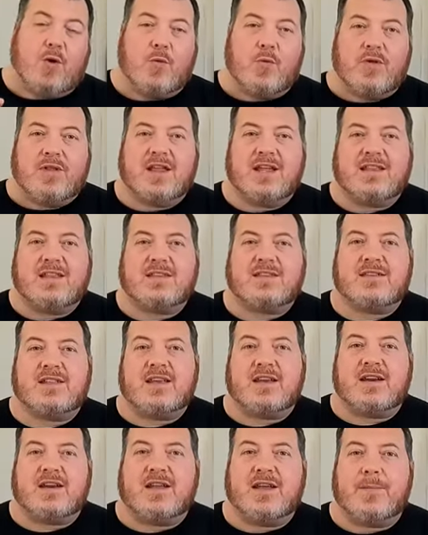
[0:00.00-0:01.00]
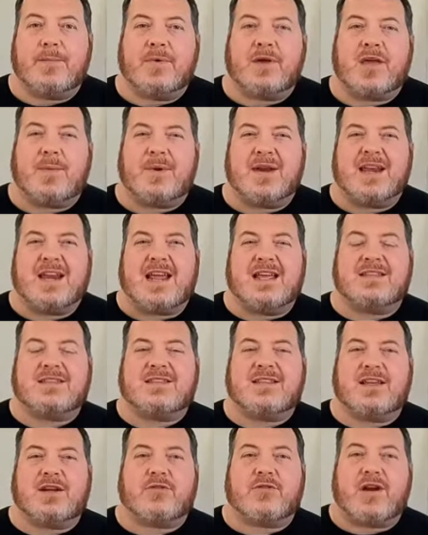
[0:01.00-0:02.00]
We'll let this thicken up, become a nice
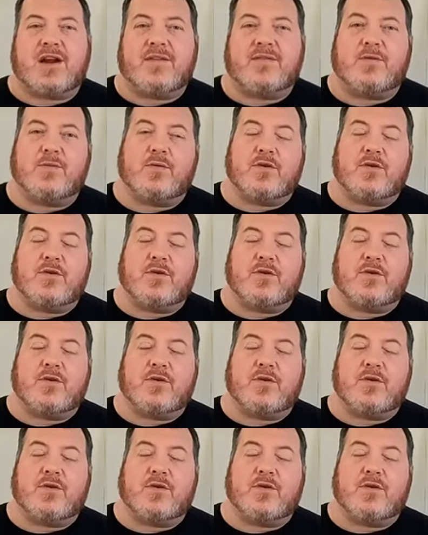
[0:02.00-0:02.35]
thick gravy.